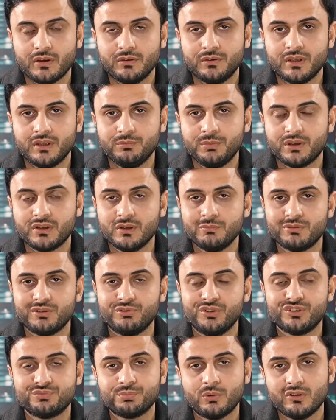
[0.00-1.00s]
and then becomes a
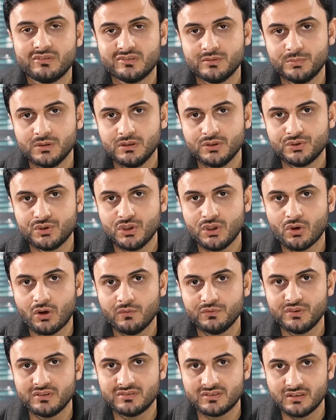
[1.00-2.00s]
responsibility
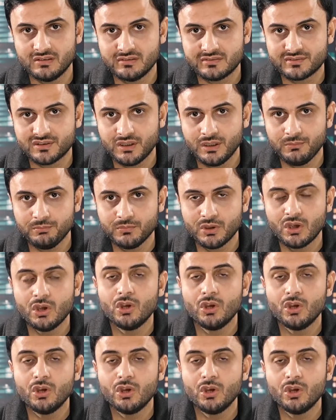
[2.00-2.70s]
of the sales team.